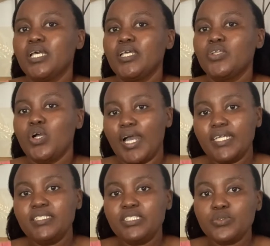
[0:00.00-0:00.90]
your
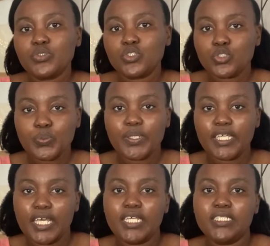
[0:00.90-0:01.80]
ID was
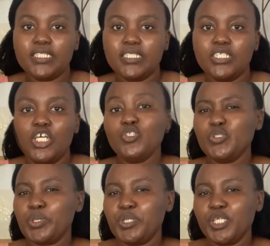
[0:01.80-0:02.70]
duplicated? Don't
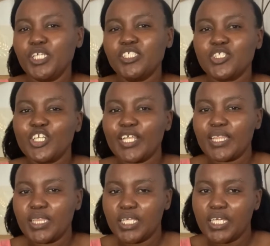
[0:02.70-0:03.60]
you think he's gonna
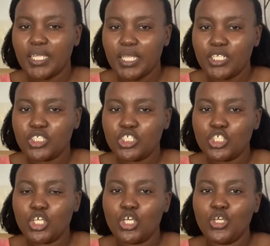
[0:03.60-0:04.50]
think that
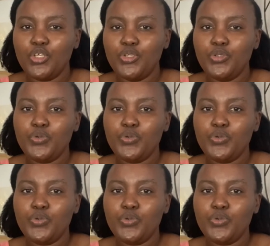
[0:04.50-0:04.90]
you